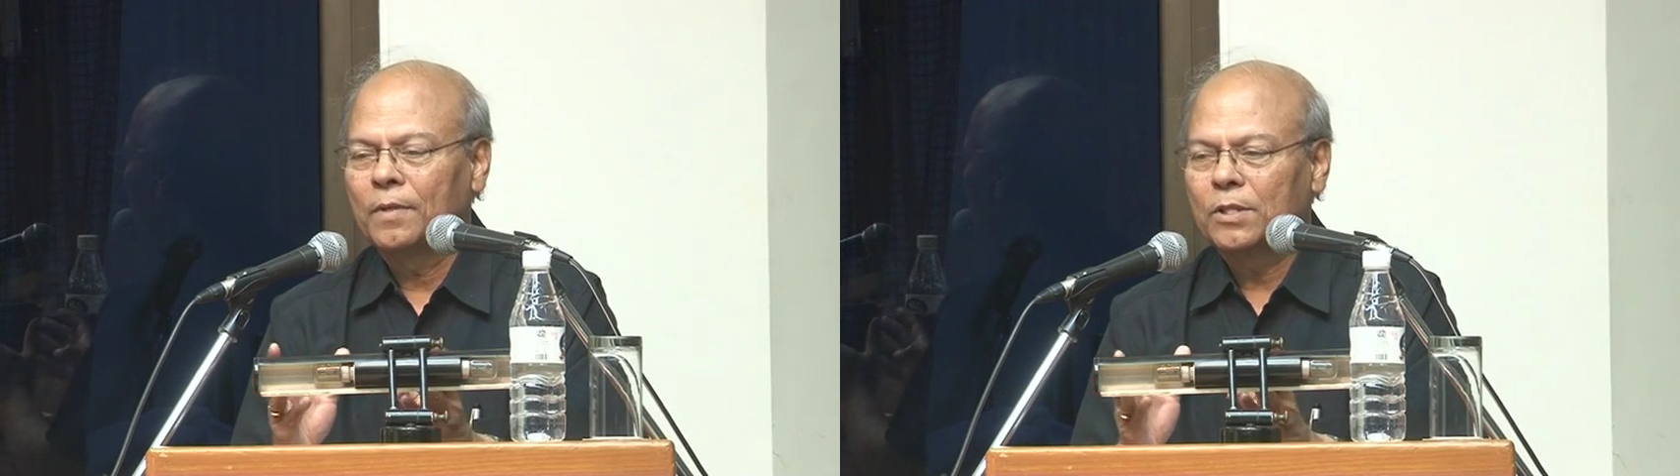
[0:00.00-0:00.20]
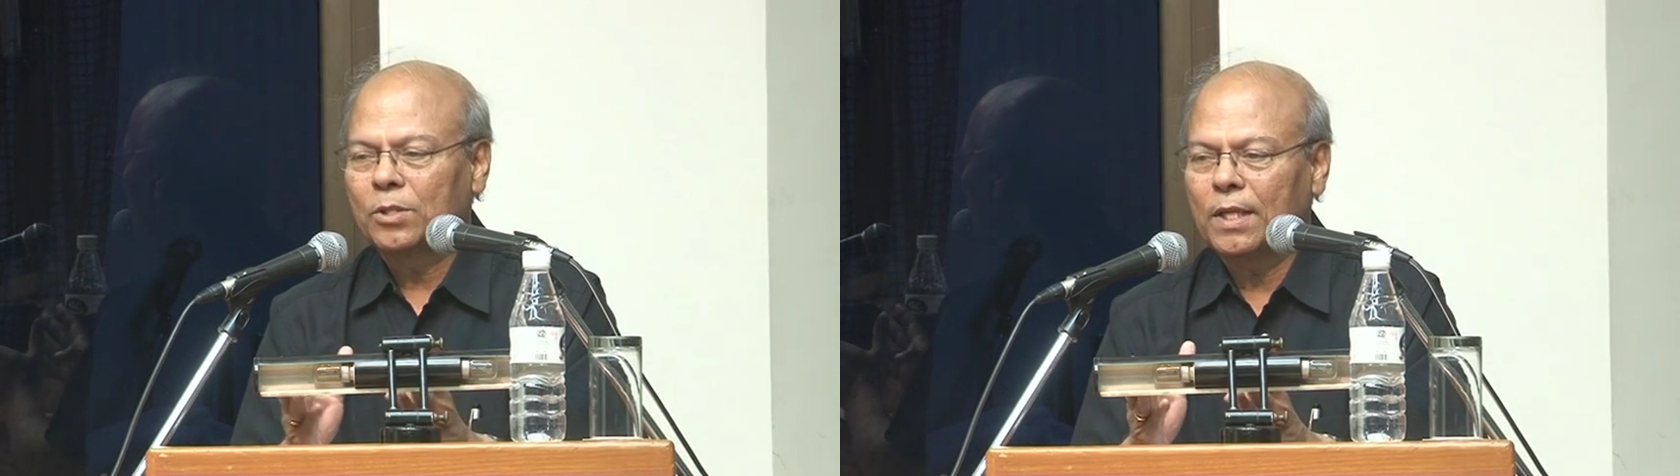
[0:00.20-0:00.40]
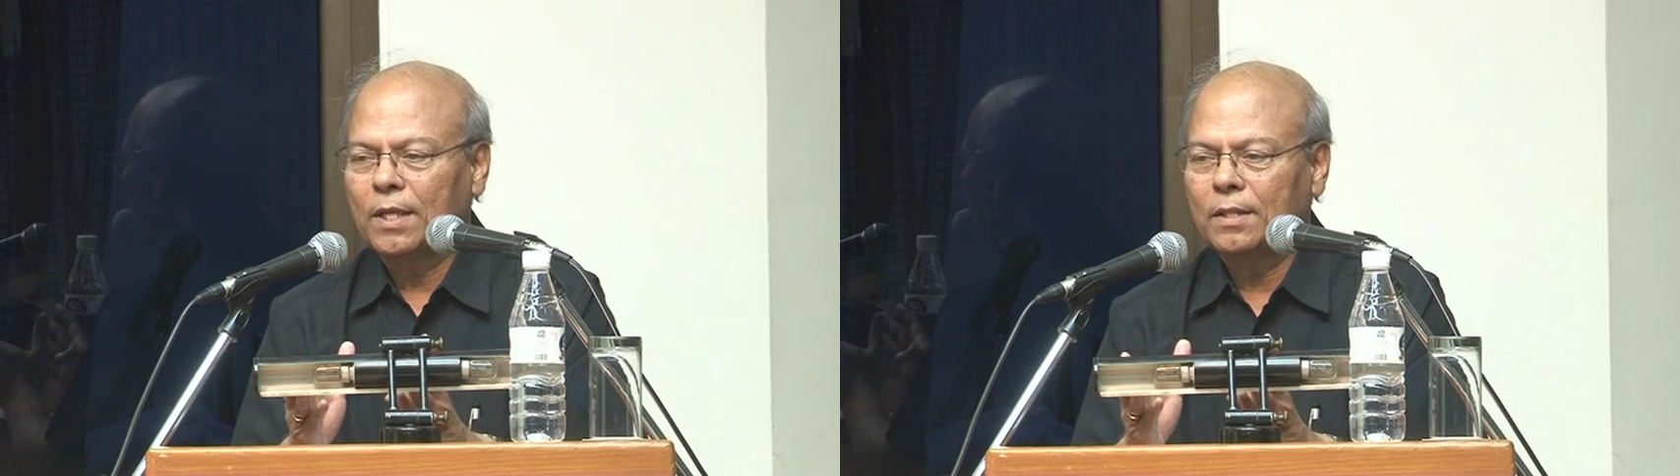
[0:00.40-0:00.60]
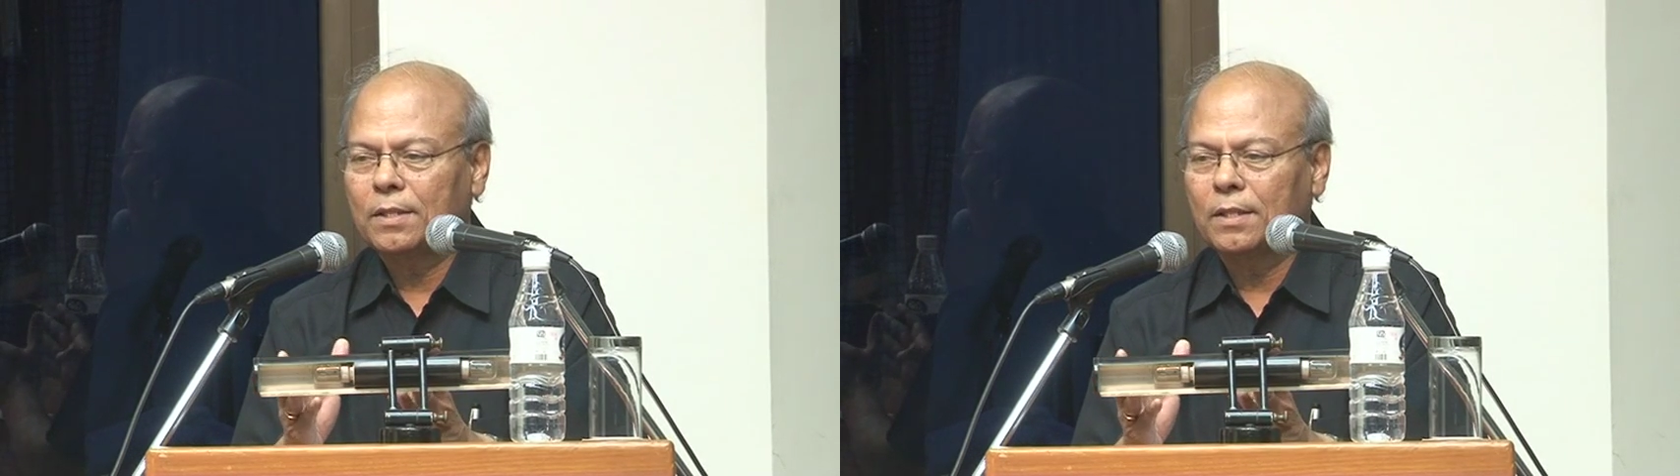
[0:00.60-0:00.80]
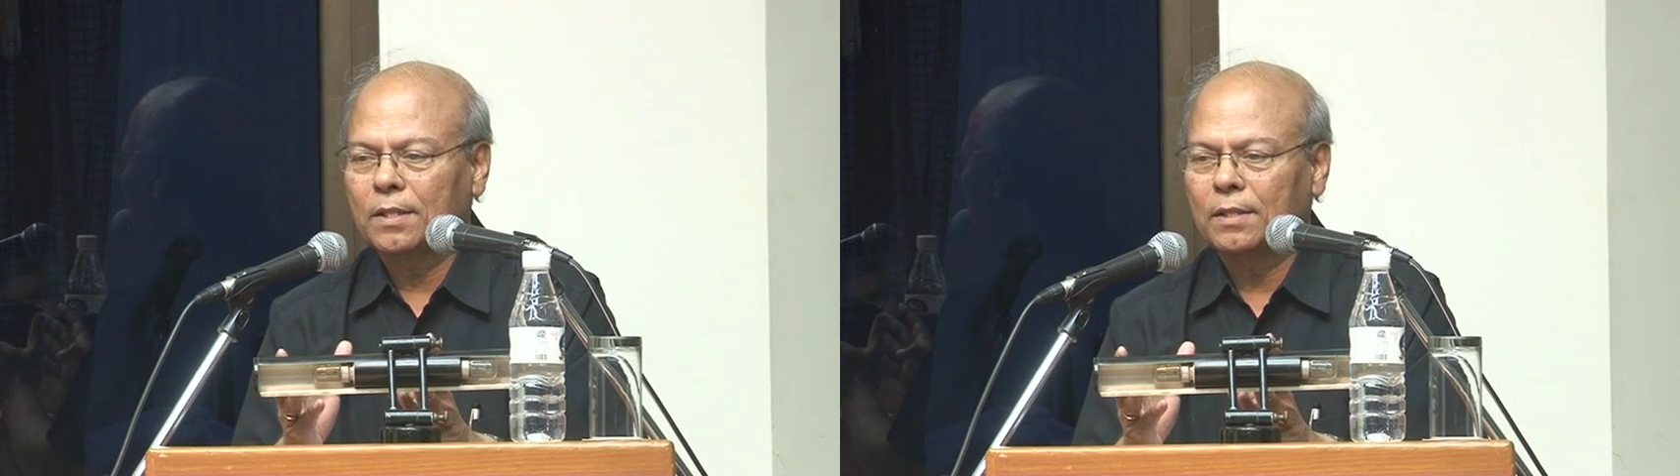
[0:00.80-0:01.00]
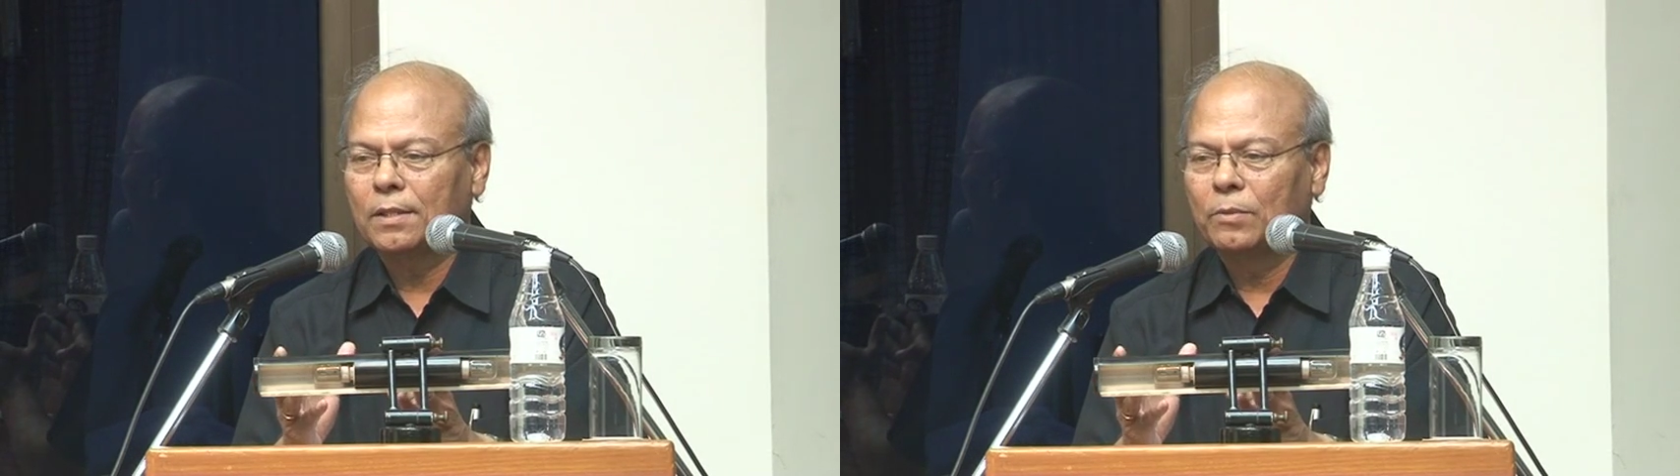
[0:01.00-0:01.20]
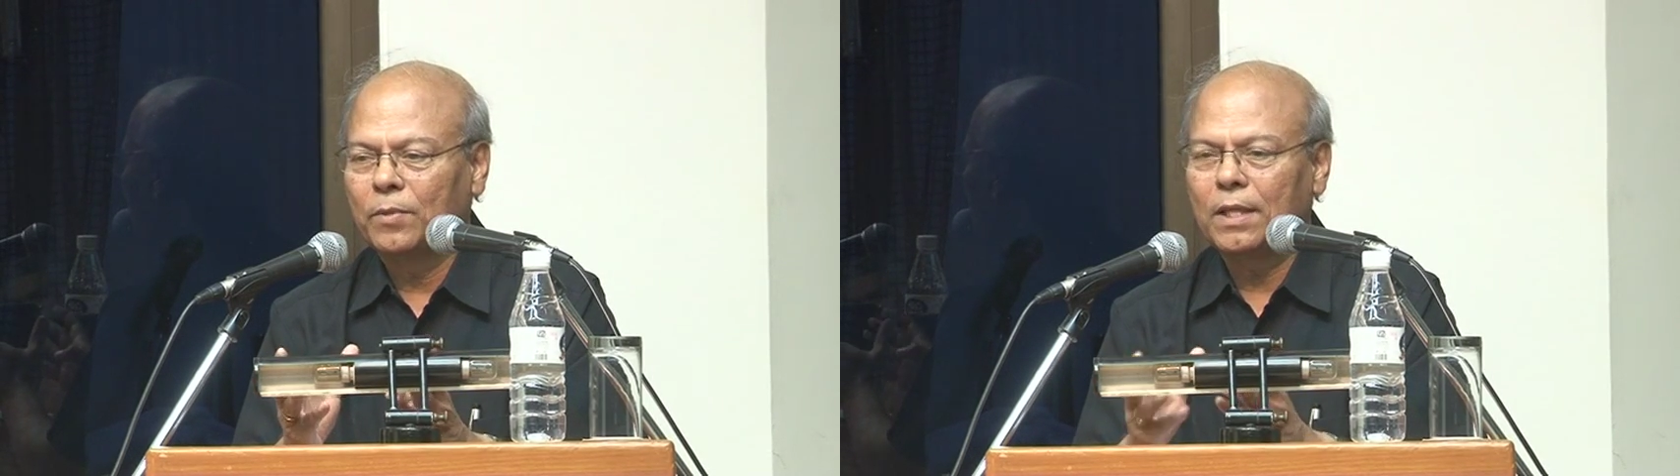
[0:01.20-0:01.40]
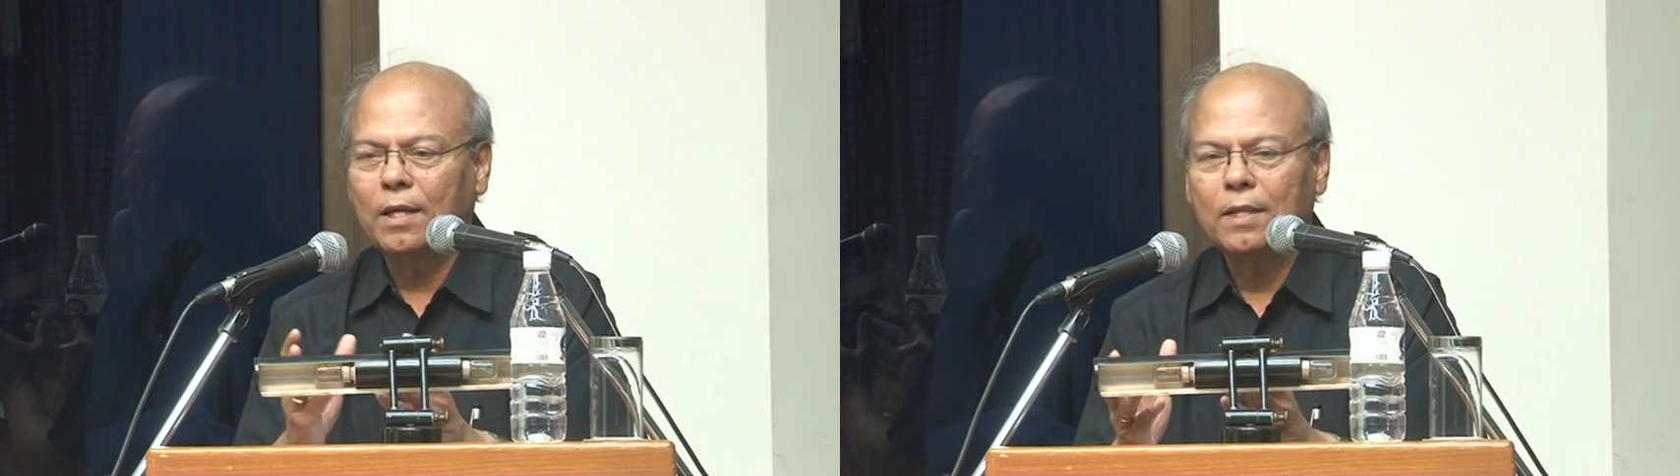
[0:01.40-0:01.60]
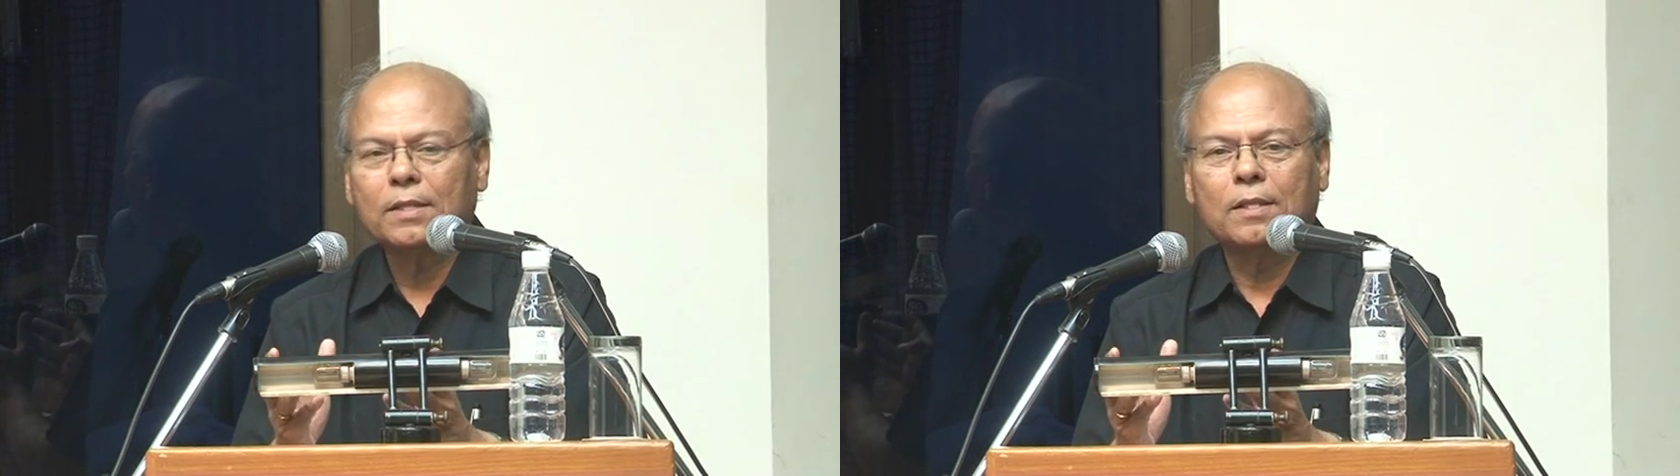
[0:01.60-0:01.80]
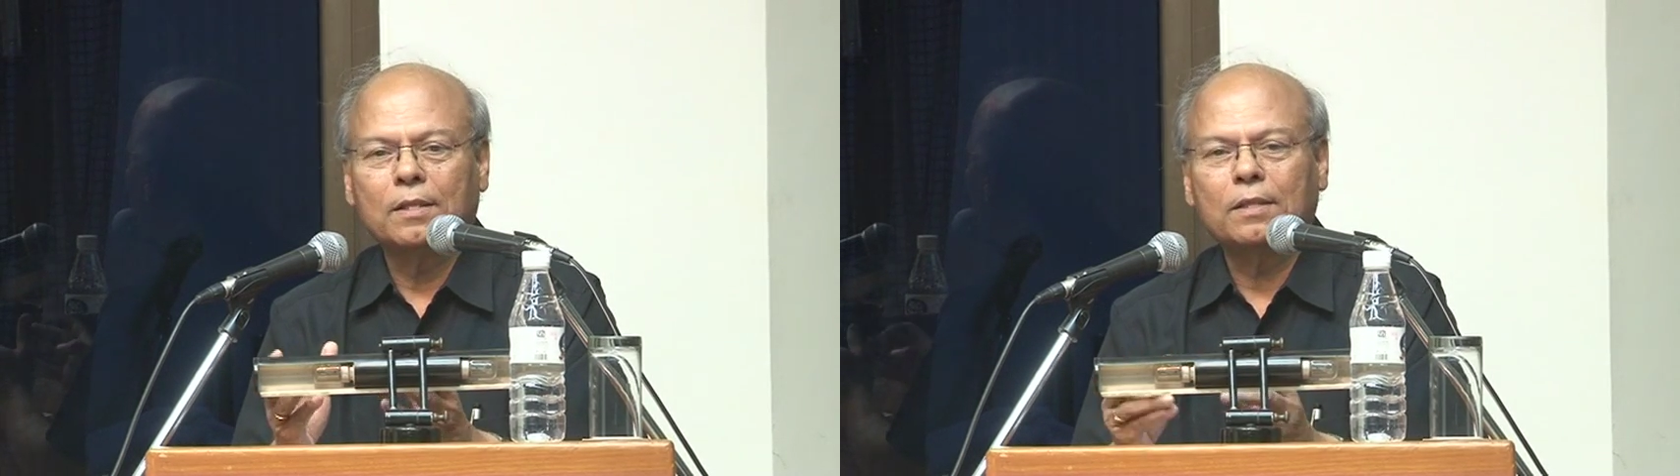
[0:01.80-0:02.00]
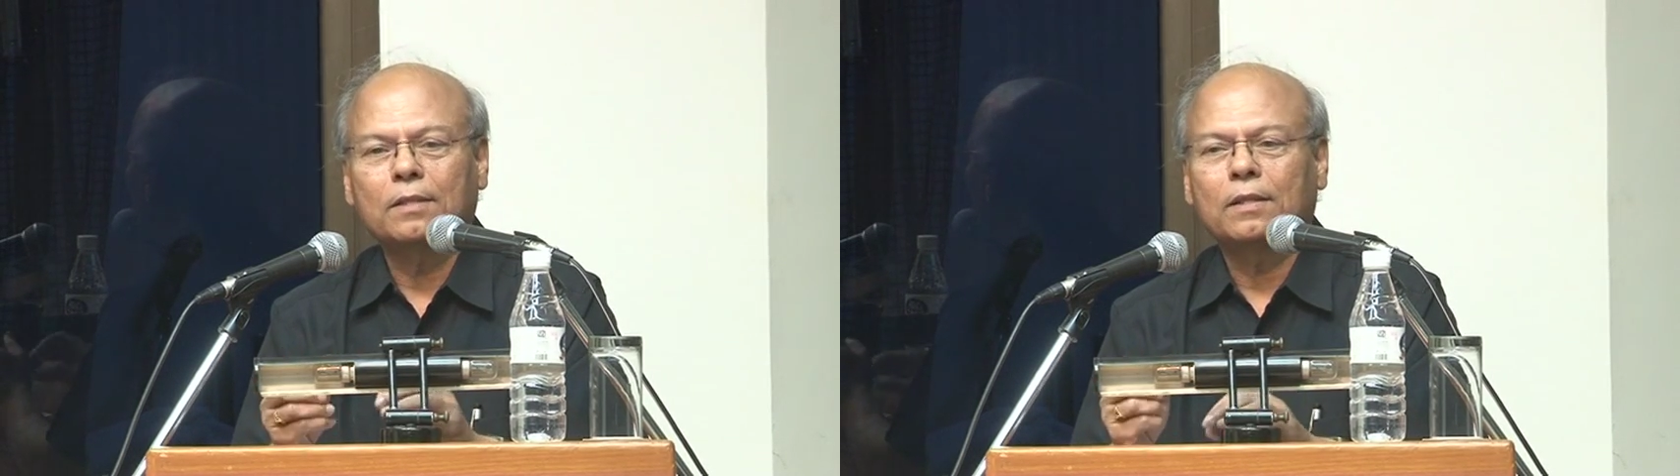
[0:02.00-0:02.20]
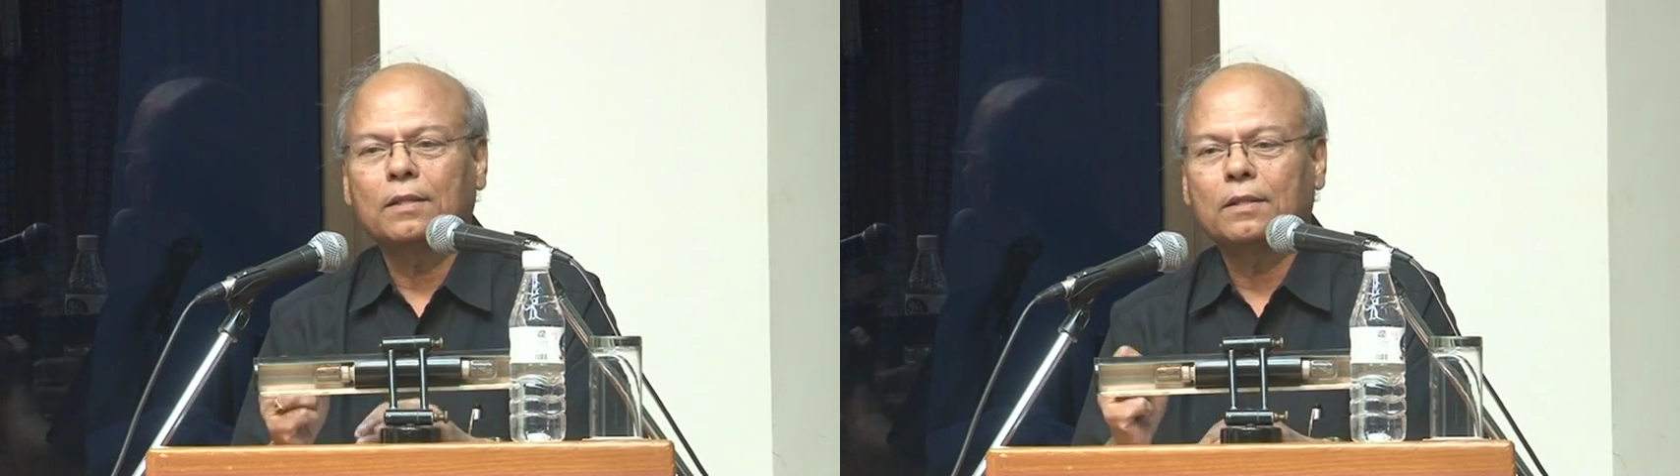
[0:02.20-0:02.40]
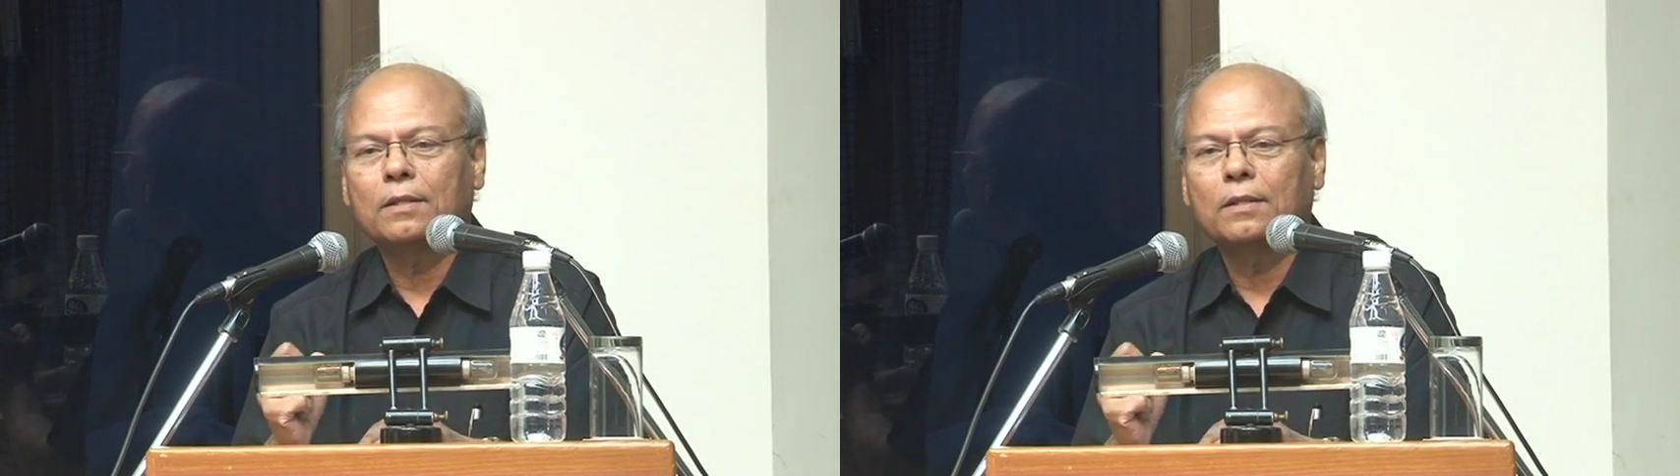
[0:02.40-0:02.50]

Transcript: so that uh, when NASA